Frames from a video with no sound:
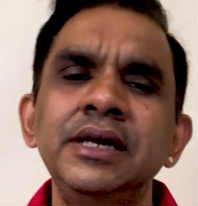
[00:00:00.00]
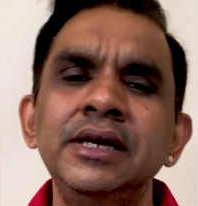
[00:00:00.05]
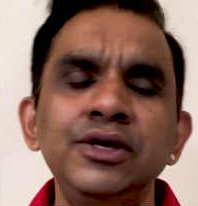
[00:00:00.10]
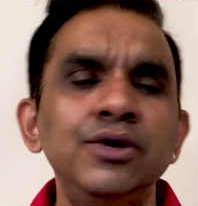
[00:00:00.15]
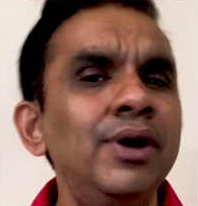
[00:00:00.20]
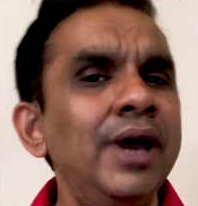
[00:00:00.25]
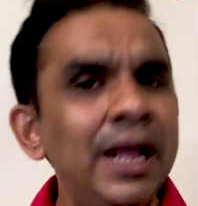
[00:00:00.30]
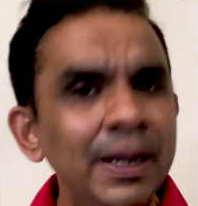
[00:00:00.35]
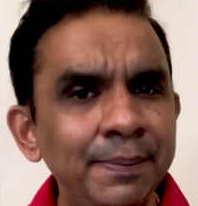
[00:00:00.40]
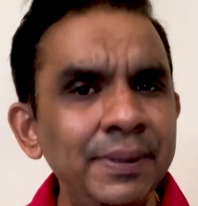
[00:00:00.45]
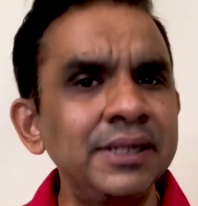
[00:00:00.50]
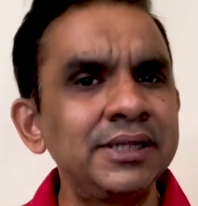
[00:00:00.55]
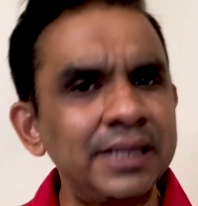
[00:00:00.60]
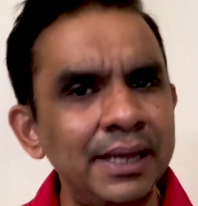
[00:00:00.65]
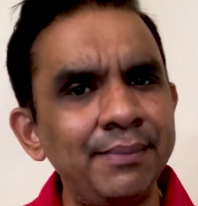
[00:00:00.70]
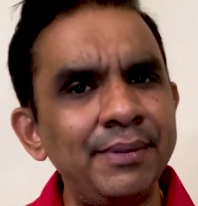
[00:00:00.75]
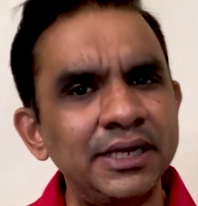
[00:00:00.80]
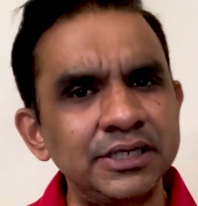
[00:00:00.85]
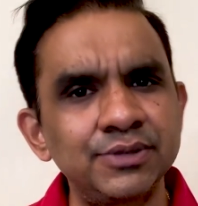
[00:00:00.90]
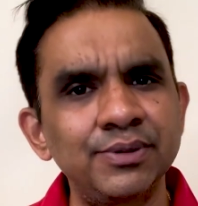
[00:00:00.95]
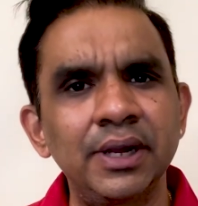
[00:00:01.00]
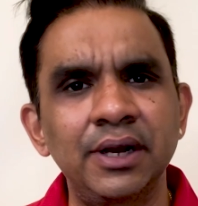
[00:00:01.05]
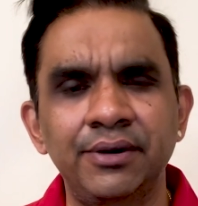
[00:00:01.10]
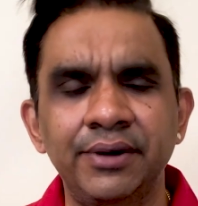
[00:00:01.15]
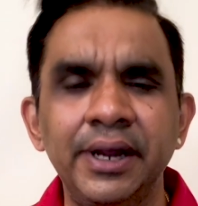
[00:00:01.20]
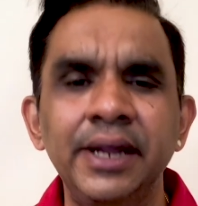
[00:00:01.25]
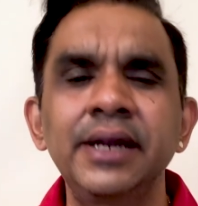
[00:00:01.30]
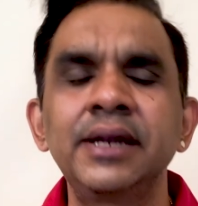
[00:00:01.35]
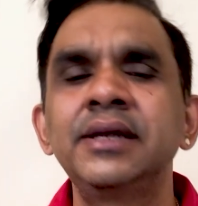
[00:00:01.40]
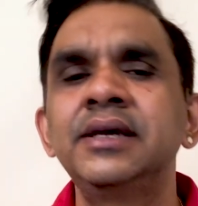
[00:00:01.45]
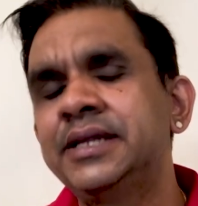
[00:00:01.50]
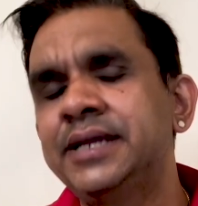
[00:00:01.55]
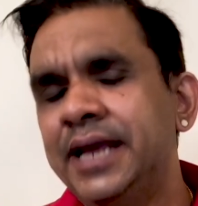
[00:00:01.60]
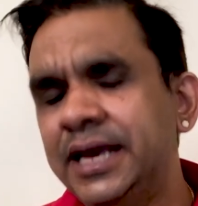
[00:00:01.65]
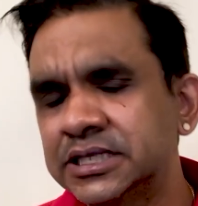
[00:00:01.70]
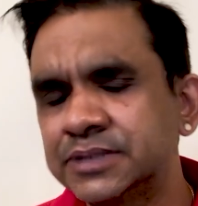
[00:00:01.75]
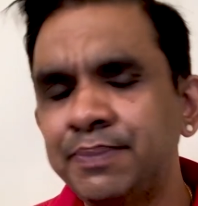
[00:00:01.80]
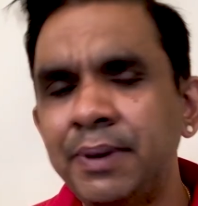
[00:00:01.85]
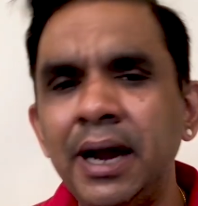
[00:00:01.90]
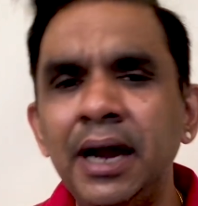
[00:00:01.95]
You're helping them as well, right? The
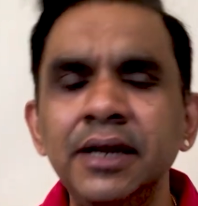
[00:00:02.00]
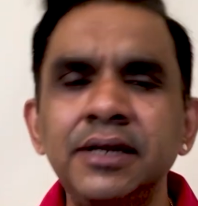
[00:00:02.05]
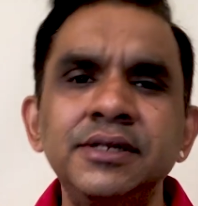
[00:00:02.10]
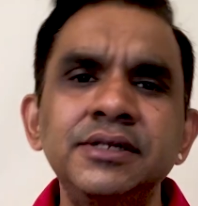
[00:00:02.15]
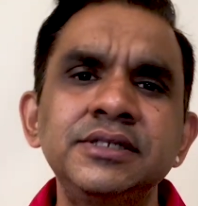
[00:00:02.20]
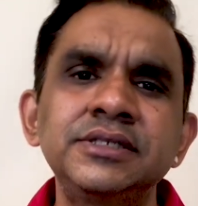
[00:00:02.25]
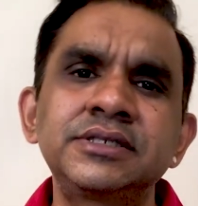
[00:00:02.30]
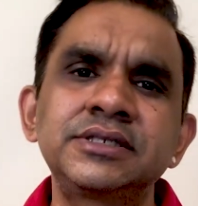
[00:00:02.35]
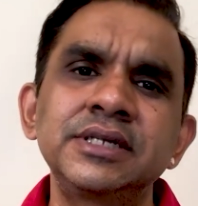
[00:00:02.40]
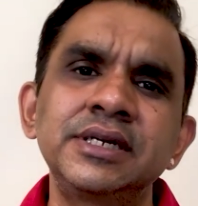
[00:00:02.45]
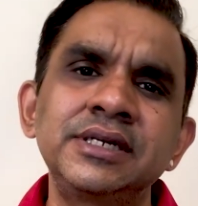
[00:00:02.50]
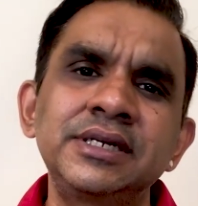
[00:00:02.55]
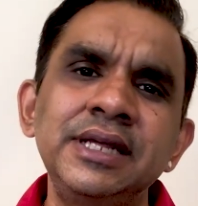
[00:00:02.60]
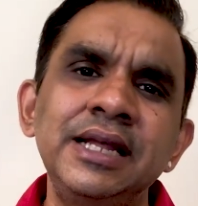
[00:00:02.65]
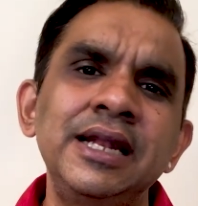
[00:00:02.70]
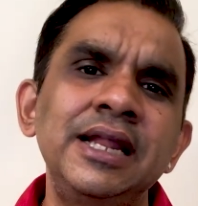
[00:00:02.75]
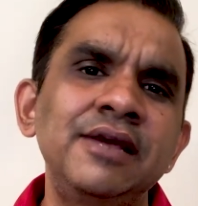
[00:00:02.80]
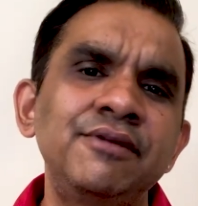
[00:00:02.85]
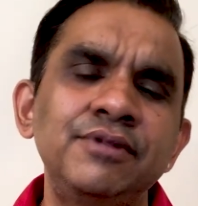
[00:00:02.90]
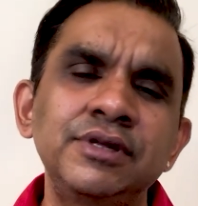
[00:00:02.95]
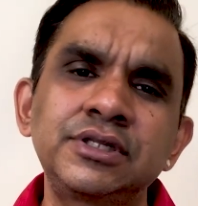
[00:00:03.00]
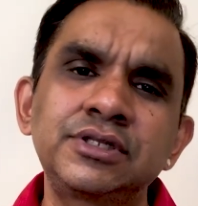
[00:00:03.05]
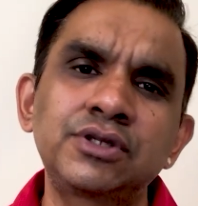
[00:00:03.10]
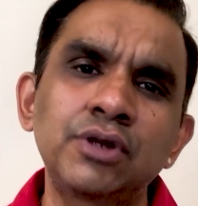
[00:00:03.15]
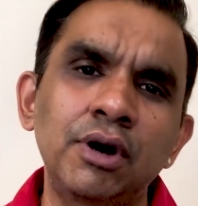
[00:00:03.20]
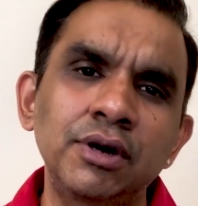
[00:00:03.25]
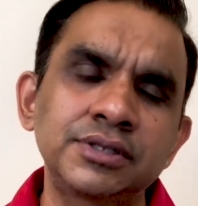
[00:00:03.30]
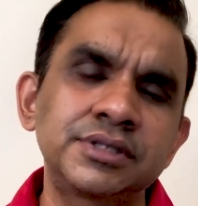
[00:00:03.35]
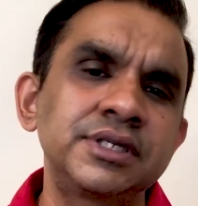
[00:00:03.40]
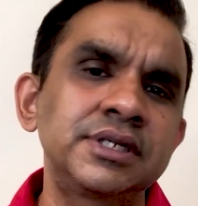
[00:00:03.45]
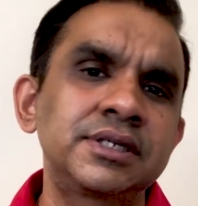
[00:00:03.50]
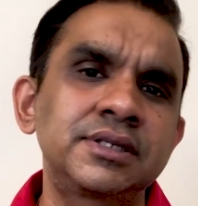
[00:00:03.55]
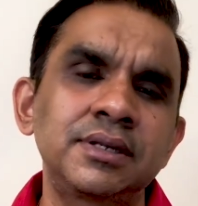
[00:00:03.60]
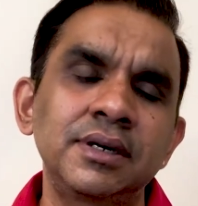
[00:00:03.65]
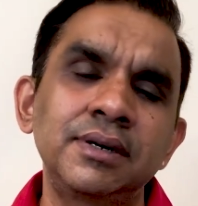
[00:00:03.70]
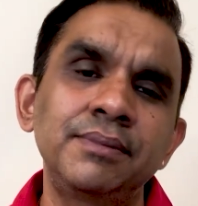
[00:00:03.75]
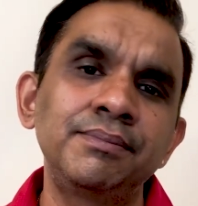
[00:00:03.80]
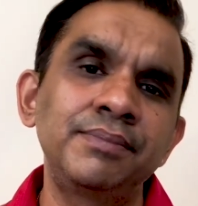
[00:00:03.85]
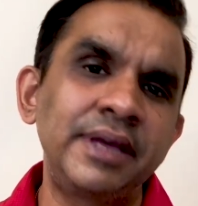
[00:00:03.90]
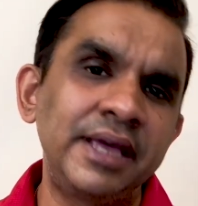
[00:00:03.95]
next part is dealing with toxic
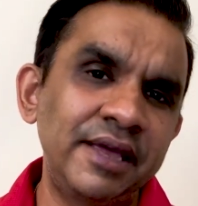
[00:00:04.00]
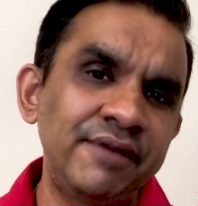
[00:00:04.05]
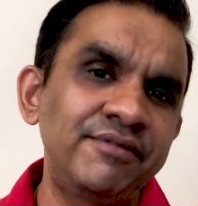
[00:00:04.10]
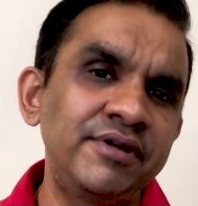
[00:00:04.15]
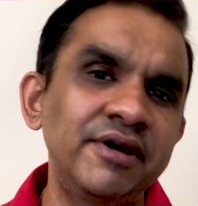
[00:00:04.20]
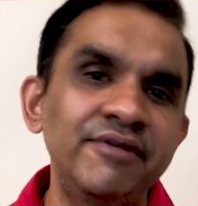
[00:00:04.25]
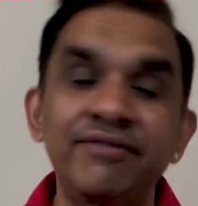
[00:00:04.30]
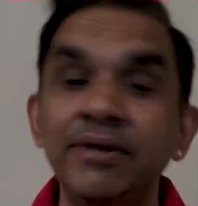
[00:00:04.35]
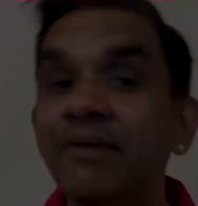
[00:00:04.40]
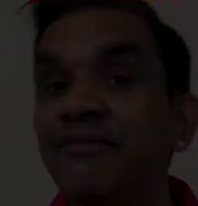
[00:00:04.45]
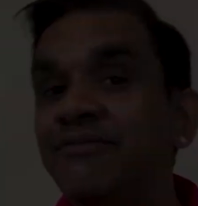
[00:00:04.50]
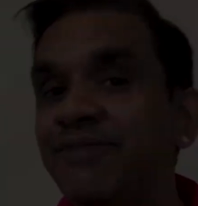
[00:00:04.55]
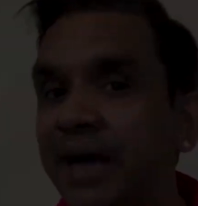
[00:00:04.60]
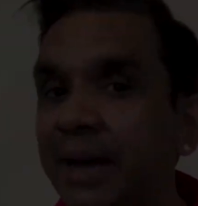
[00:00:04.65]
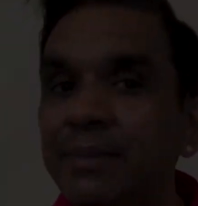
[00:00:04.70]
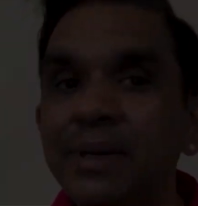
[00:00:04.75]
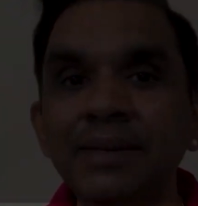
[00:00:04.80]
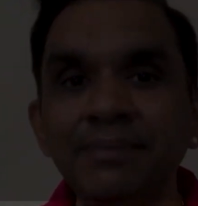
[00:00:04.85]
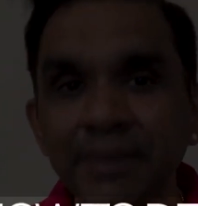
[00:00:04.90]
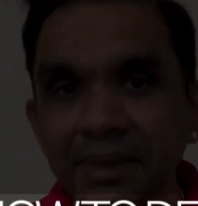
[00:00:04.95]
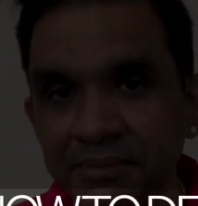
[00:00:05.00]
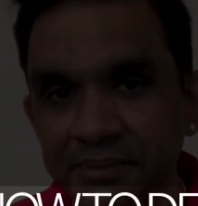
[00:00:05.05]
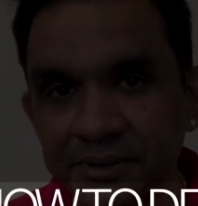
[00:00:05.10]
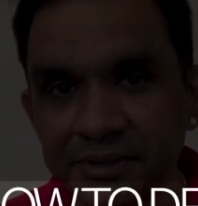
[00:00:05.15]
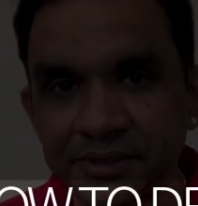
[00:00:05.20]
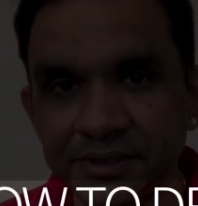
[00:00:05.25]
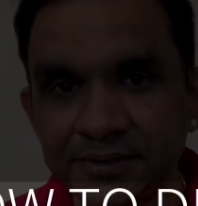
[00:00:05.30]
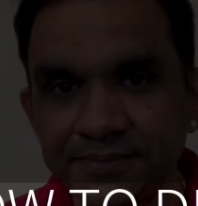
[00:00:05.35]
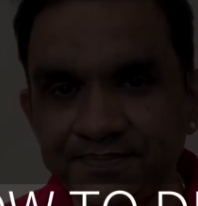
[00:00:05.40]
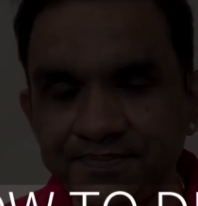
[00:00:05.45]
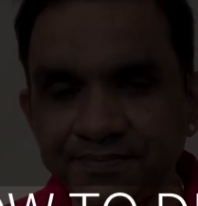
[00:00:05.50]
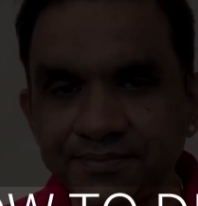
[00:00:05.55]
behavior from family members.